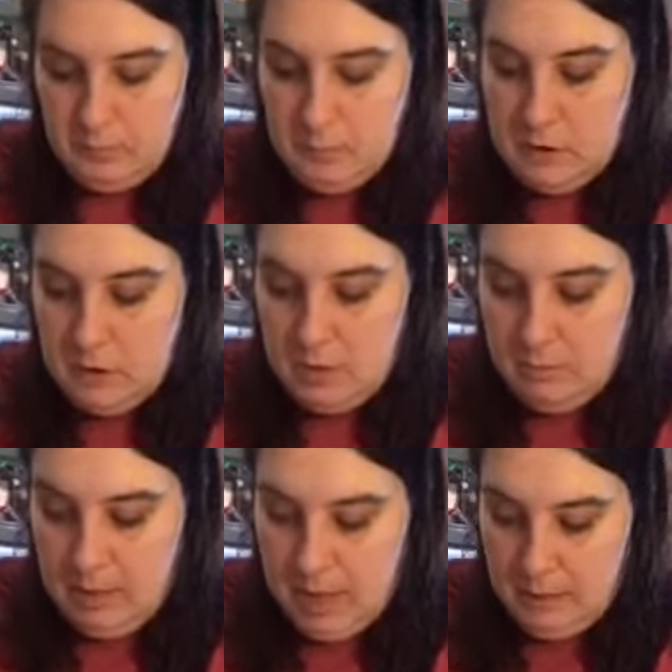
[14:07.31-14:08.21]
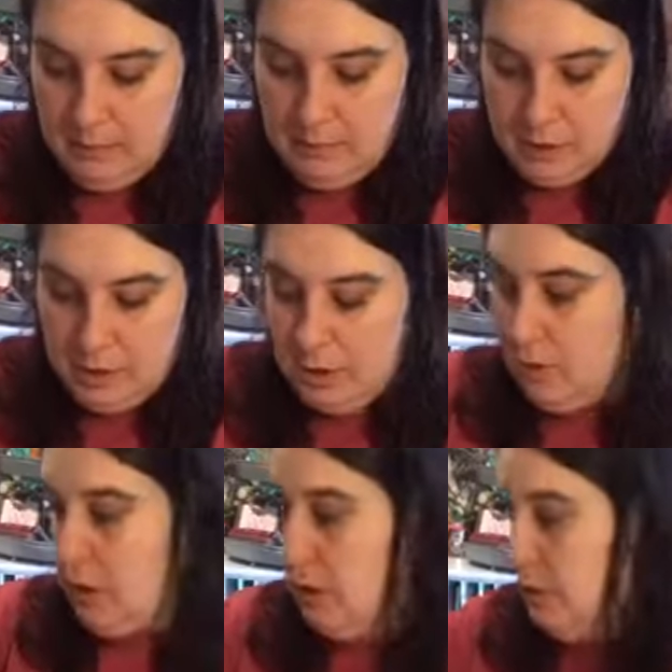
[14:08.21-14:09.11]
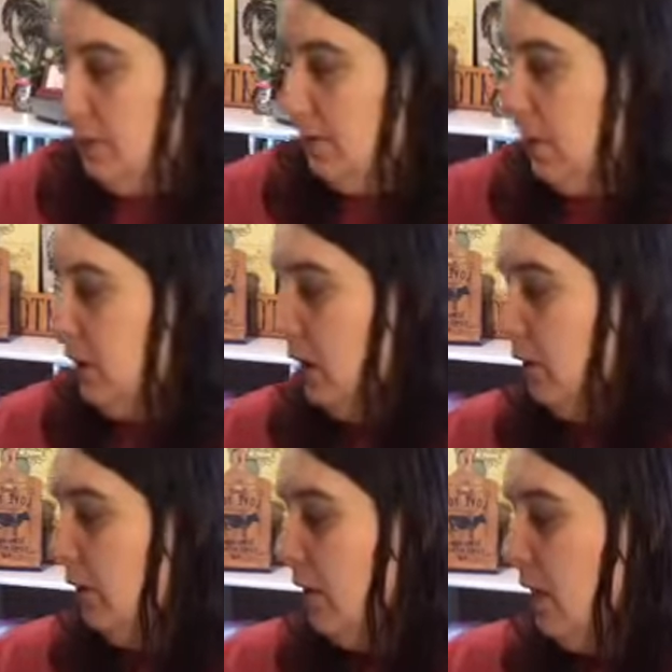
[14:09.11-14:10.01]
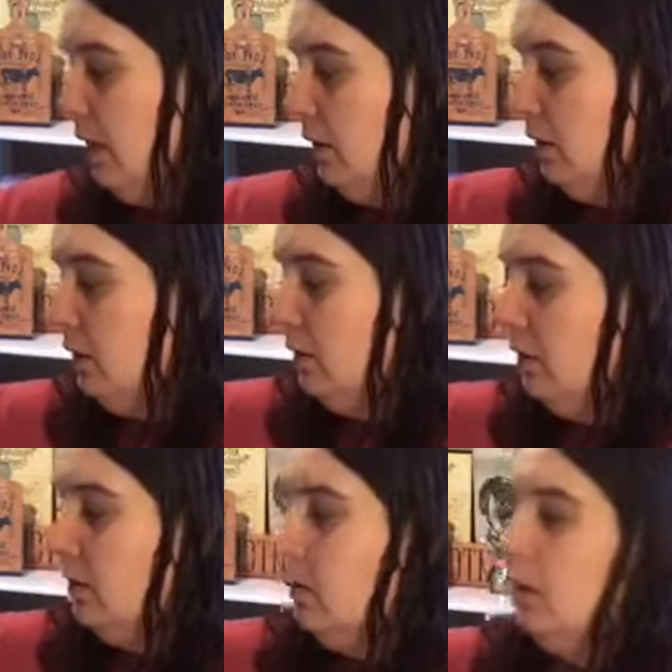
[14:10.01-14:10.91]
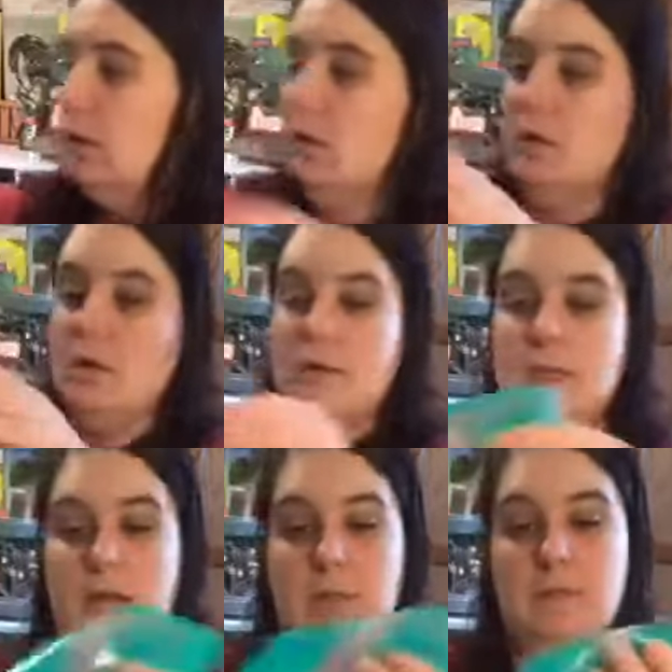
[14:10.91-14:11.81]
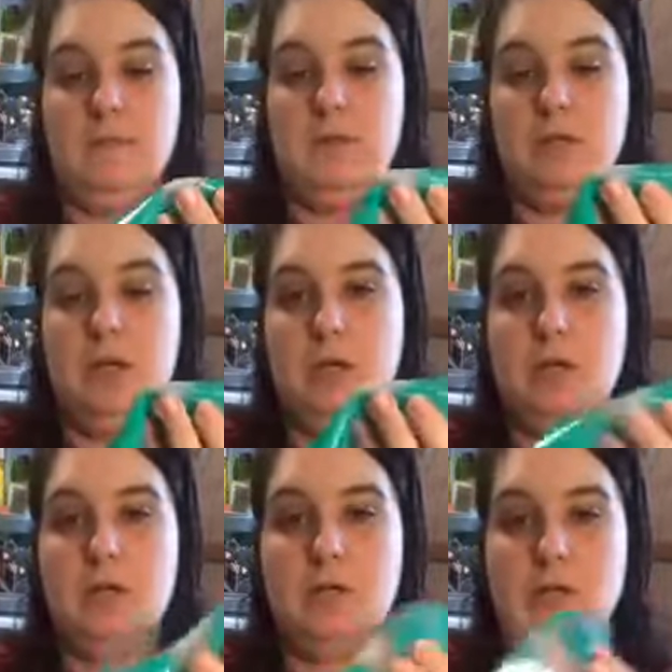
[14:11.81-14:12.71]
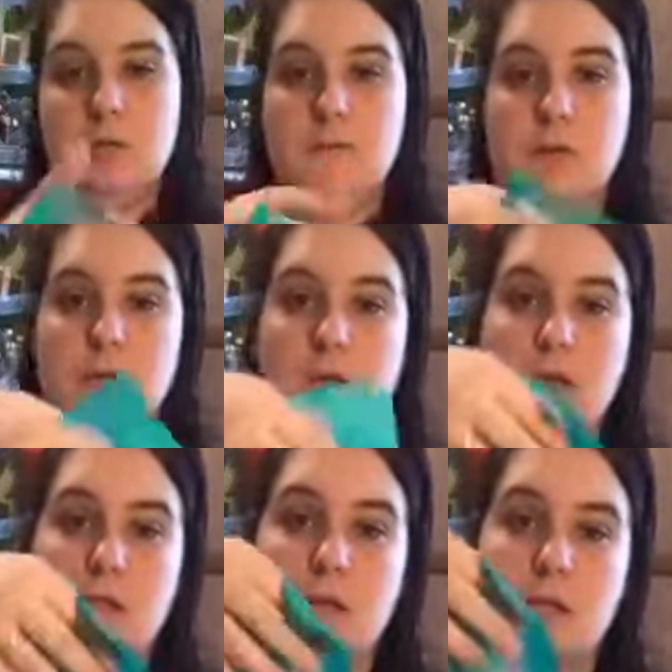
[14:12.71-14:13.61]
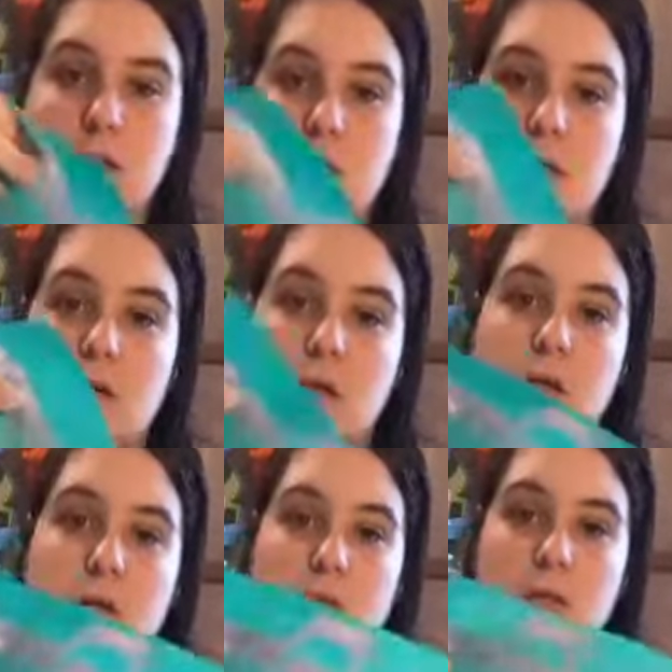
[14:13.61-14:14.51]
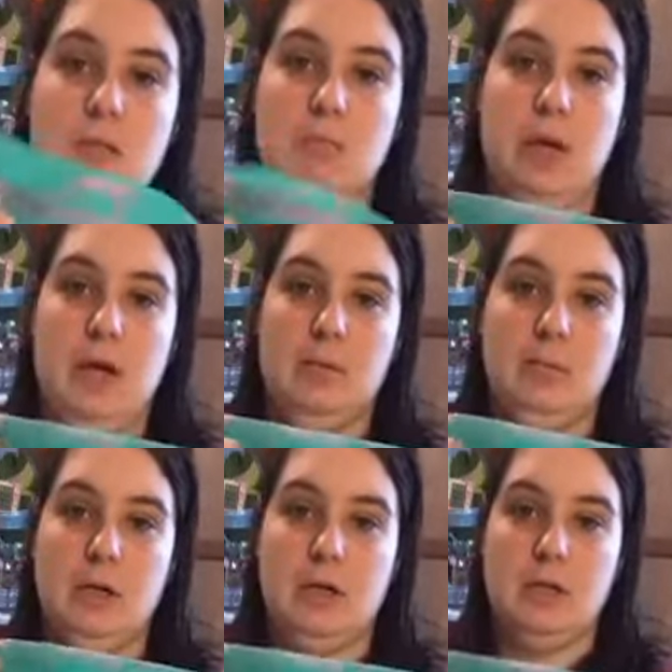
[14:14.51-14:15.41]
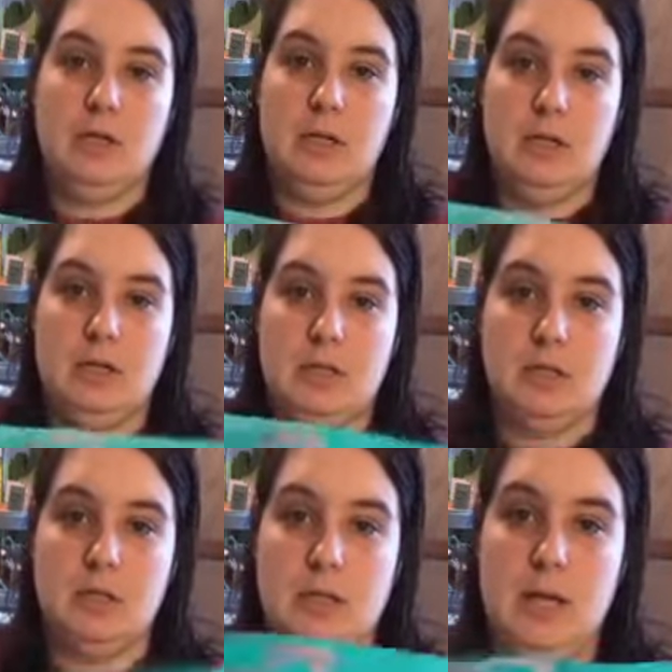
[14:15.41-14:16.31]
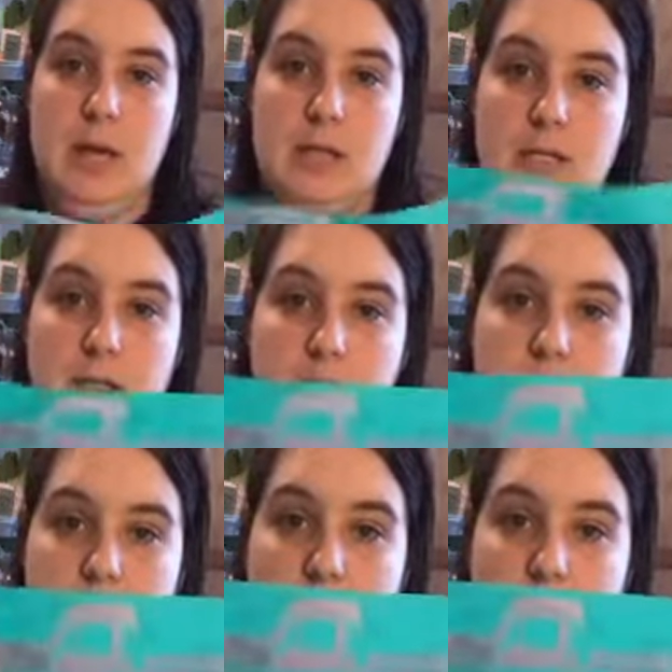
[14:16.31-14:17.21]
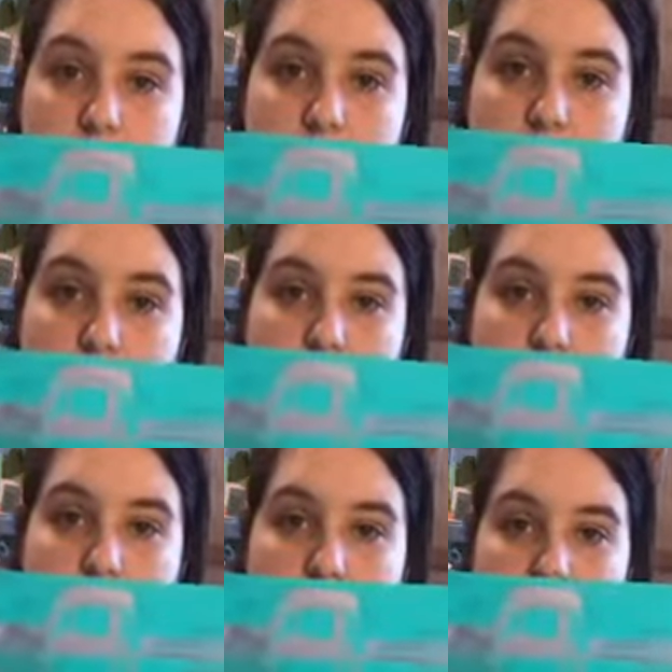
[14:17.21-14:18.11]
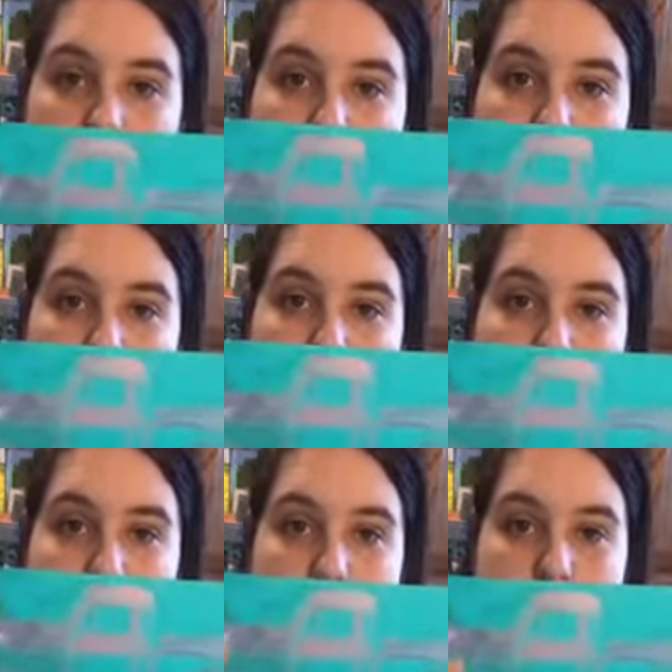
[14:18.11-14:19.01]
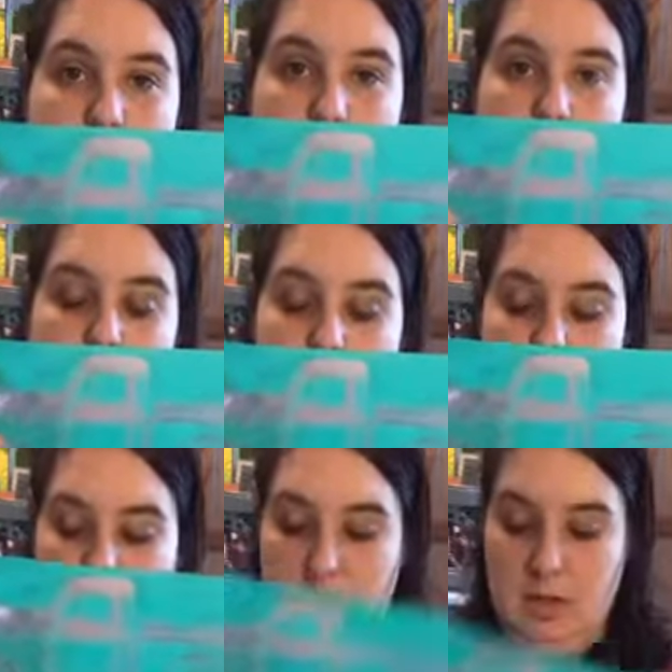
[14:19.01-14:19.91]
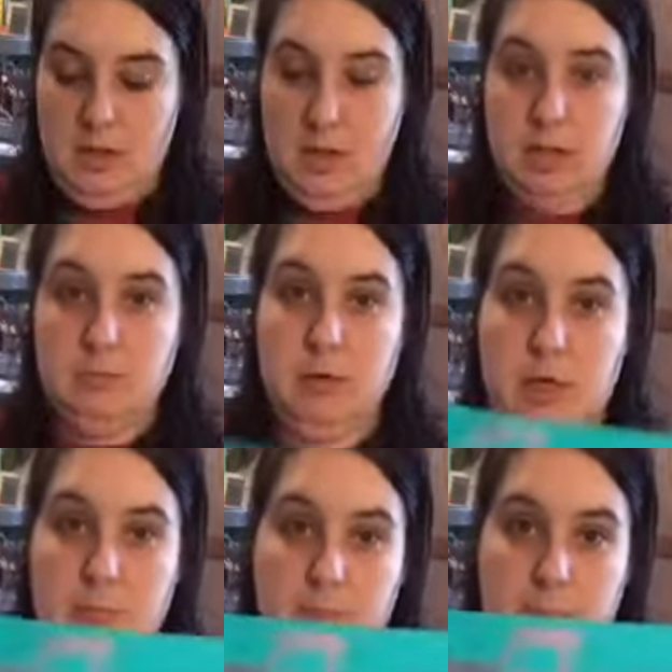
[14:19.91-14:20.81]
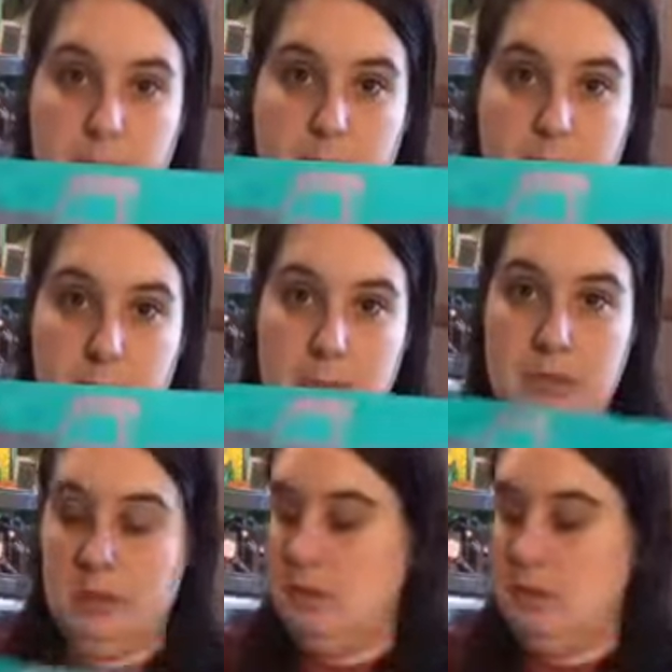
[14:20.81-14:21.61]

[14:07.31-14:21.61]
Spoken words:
So the bottom of a truck, you can do a different color than the top of the truck. So if you look at this bottom part is not Silkscreen other than the details. So that's where this part pops.